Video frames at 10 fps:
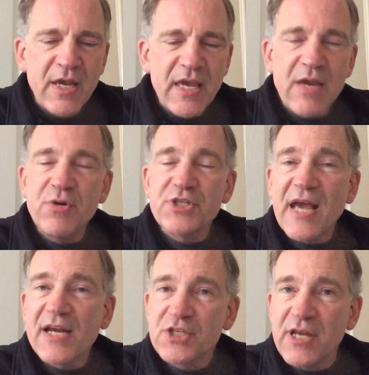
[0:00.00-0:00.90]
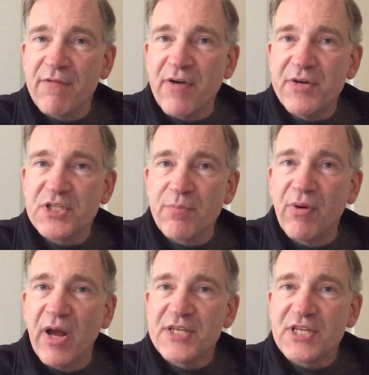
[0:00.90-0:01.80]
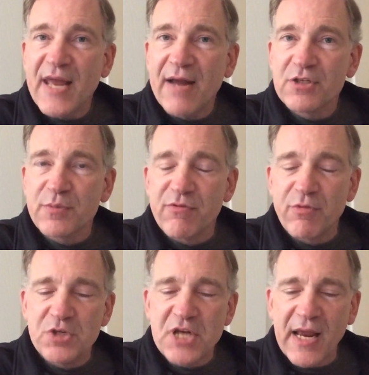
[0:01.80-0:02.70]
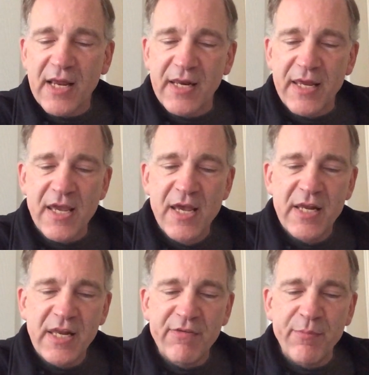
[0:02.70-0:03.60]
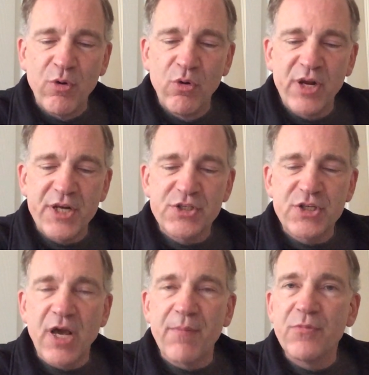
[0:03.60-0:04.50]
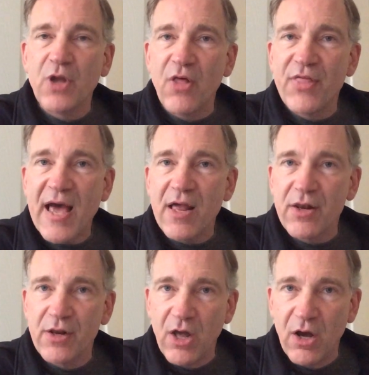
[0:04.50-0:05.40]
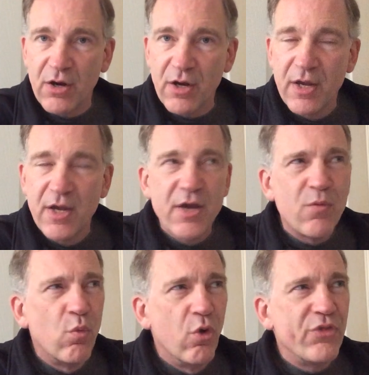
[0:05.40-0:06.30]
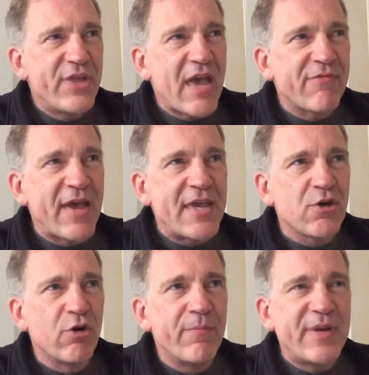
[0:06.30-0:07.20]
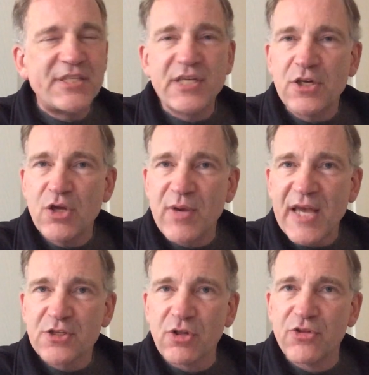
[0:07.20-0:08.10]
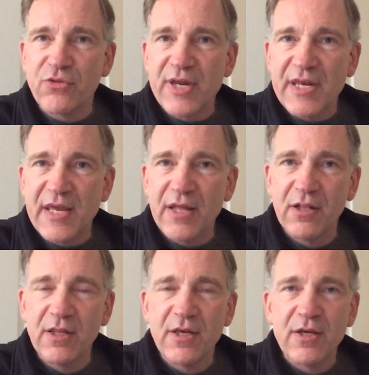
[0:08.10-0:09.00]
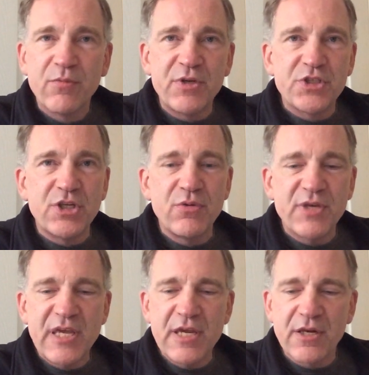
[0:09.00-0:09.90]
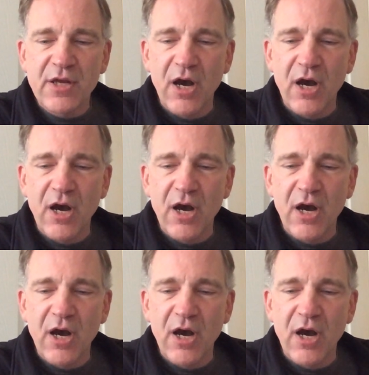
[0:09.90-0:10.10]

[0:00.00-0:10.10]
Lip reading: It was actually a very surprise announcement from Shankly. Liverpool had not that long won the FA Cup, beating Newcastle 3-0 with 2 Keegan